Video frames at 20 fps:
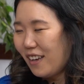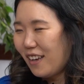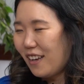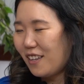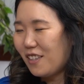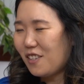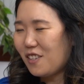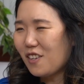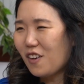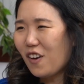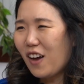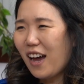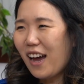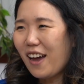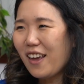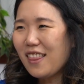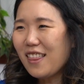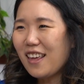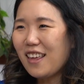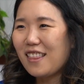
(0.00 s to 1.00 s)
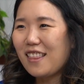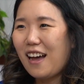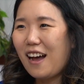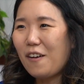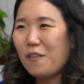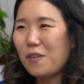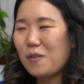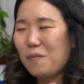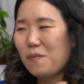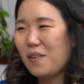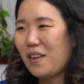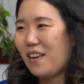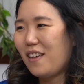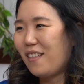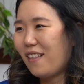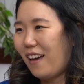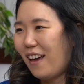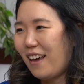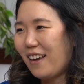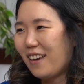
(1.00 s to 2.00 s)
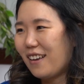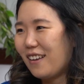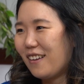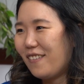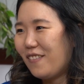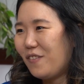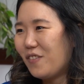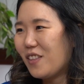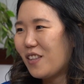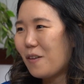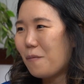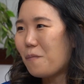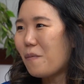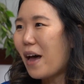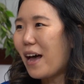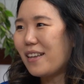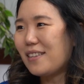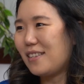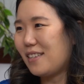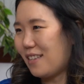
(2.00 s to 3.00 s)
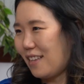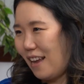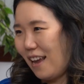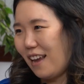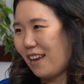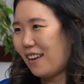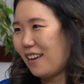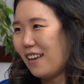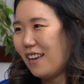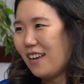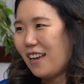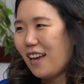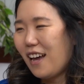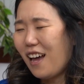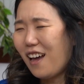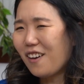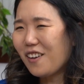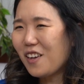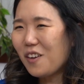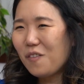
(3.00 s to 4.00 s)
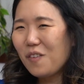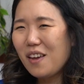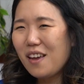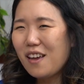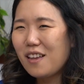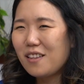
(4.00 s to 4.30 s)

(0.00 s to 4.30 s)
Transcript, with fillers: And so I think that would be like the best thing. How can we